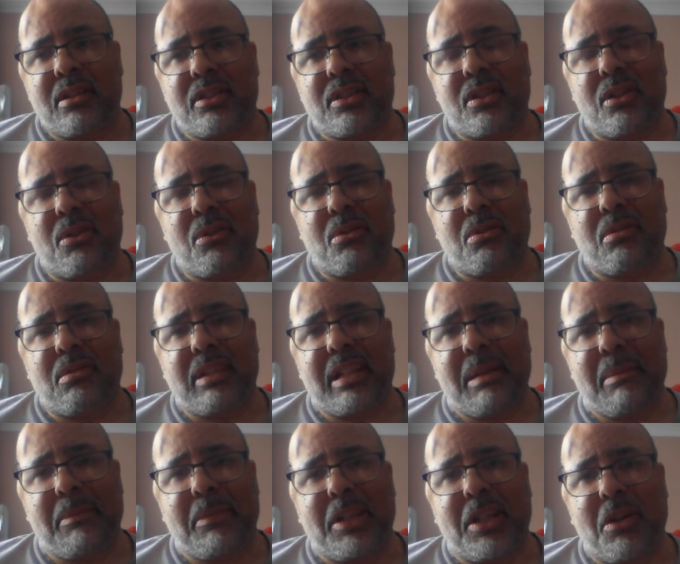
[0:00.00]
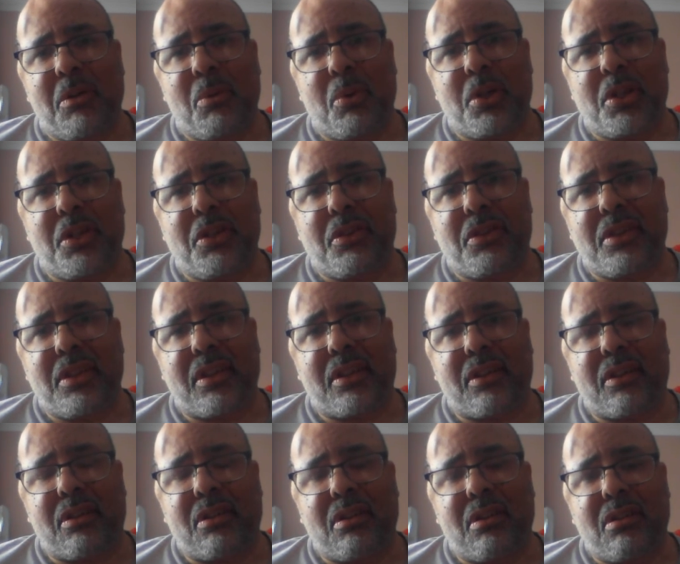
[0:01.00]
So let me know what you
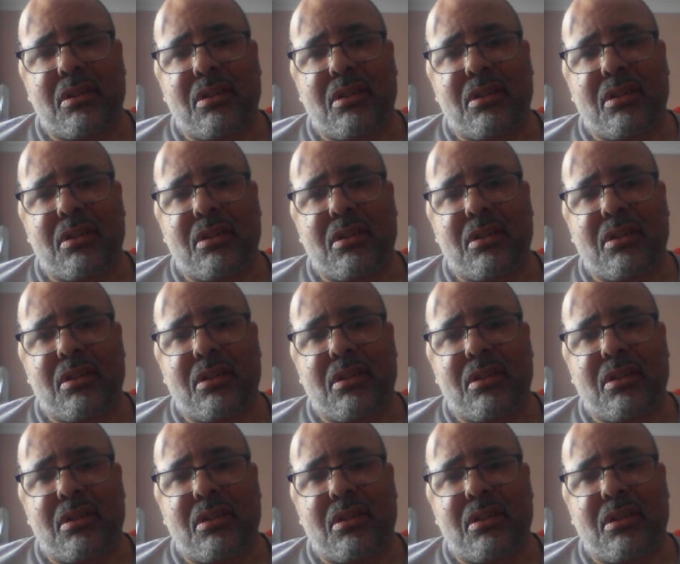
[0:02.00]
think.